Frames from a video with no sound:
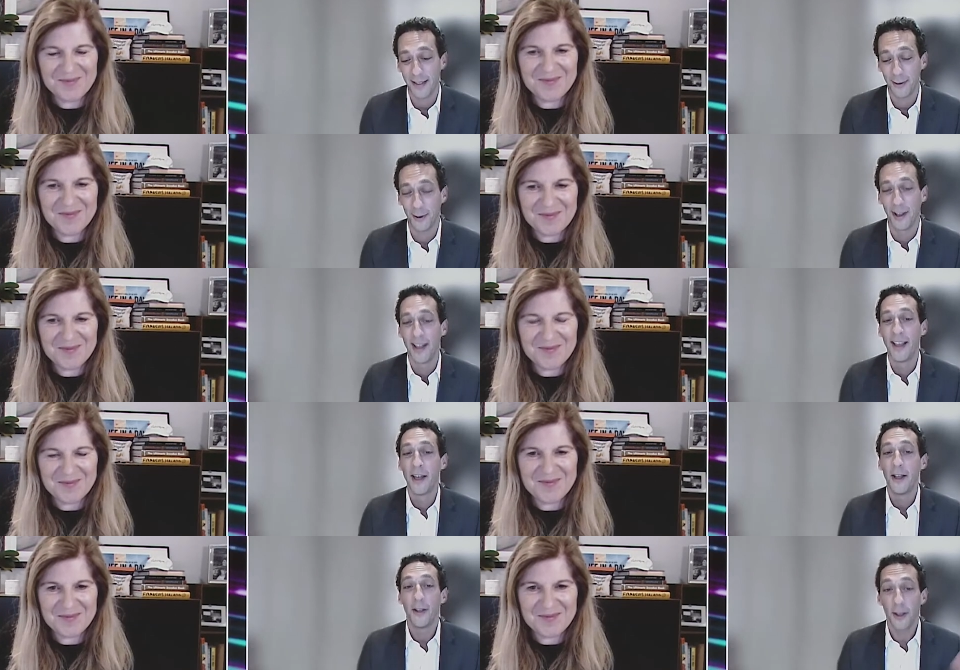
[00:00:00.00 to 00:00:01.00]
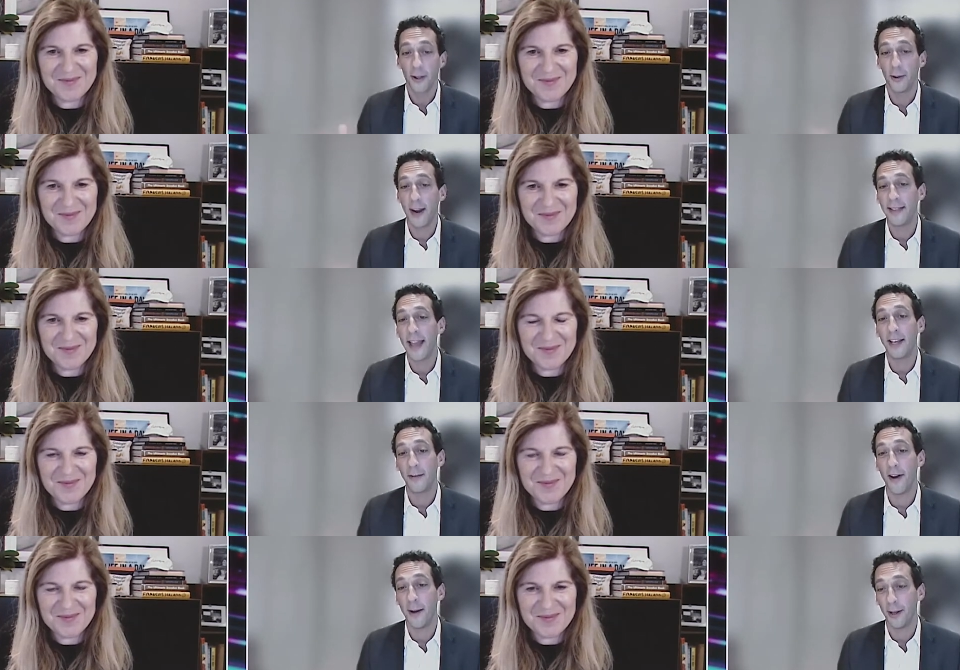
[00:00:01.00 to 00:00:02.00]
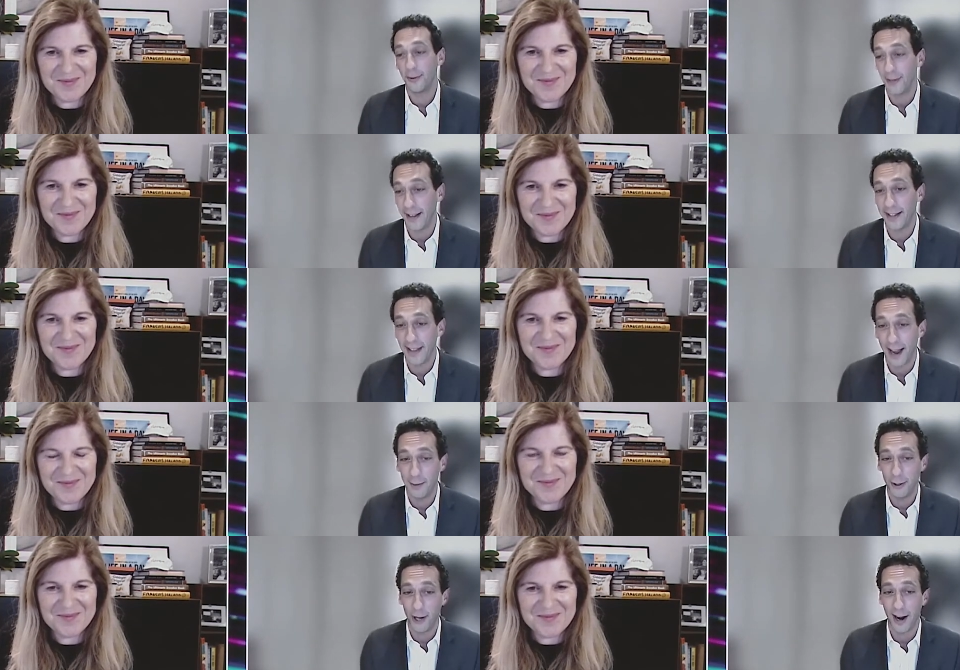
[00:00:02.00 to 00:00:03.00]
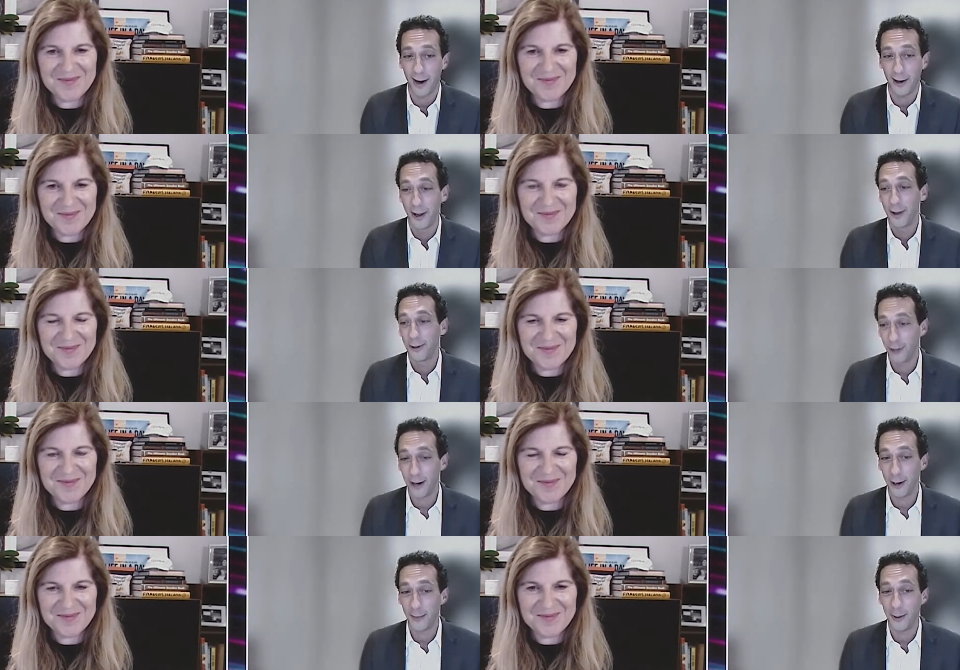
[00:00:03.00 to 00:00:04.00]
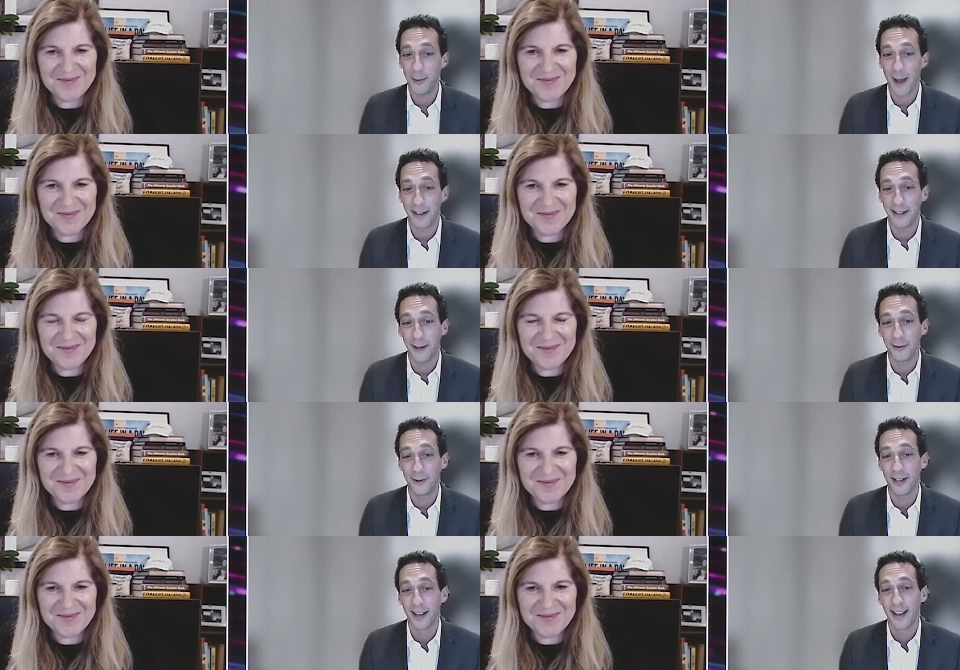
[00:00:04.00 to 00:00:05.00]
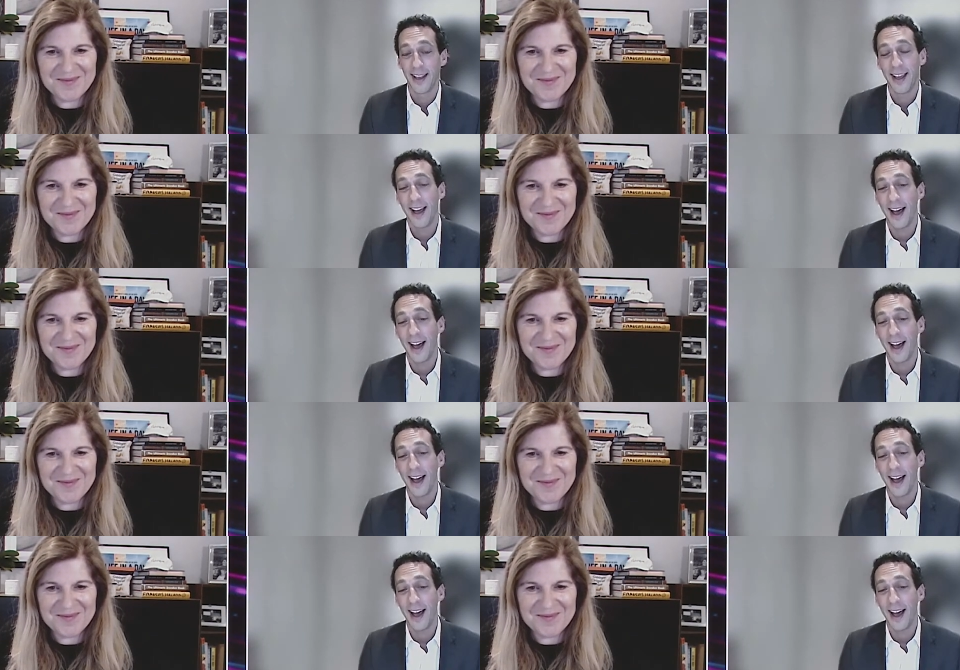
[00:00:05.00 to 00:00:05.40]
Speaker 1: Well, Lorraine, thank you very much for taking the time to share share your perspectives. Uh,